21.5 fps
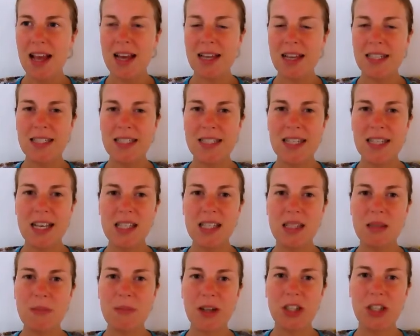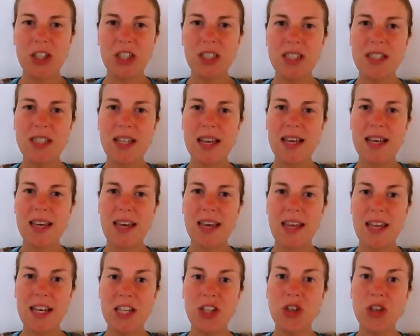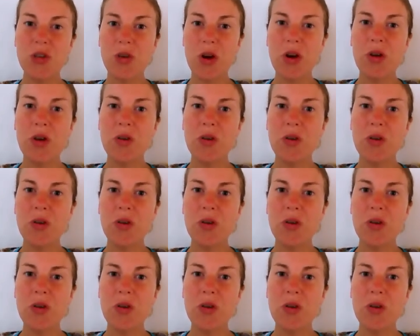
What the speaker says: and especially like in your